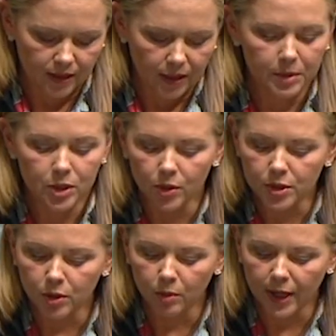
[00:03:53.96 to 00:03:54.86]
Let me talk
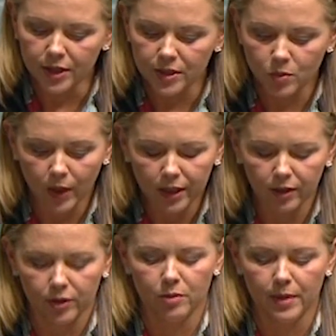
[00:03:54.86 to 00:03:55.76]
to you about just one
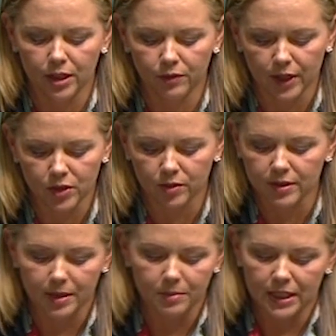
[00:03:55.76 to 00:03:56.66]
local manufacturer in
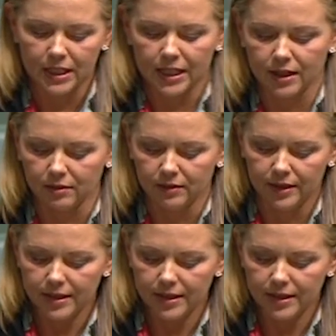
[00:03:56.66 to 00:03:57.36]
some detail,